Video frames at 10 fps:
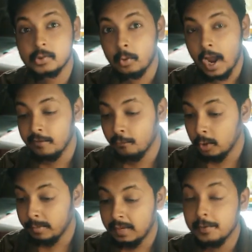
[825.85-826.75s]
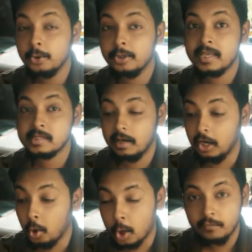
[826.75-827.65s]
So I won't be able to test a
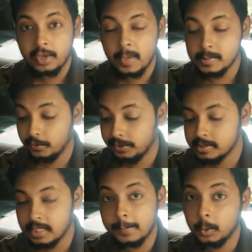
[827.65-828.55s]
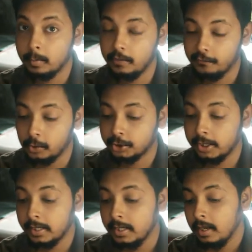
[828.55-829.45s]
lot of games for this laptop
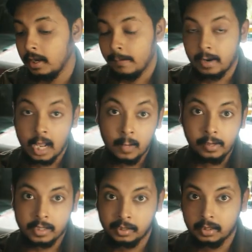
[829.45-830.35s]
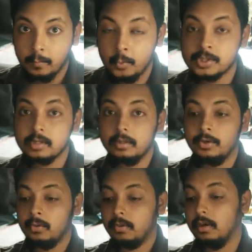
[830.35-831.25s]
unfortunately. But I'll be testing the most
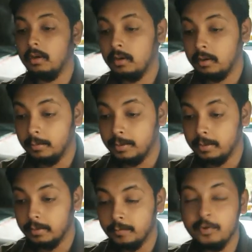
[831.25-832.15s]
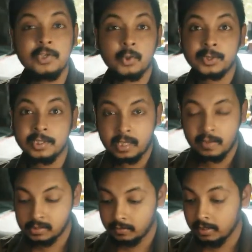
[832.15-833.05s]
you know uh, resource
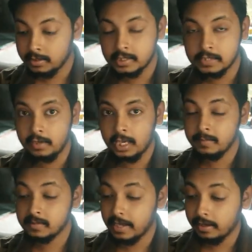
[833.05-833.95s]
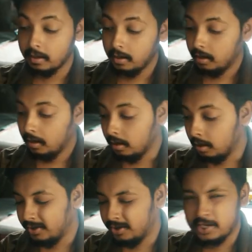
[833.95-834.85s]
intensive, intensive games like
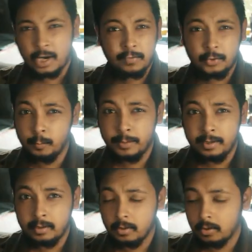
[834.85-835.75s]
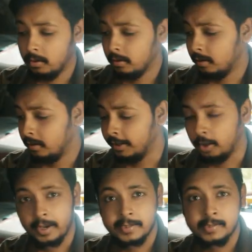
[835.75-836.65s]
uh, you know Shadow of the Tomb Raider or uh,
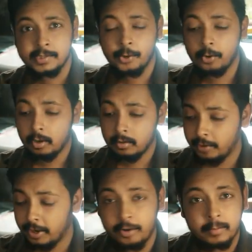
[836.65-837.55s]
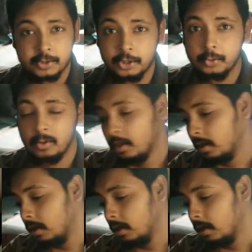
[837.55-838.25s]
Horizon Zero Dawn, Red Dead Redemption 2.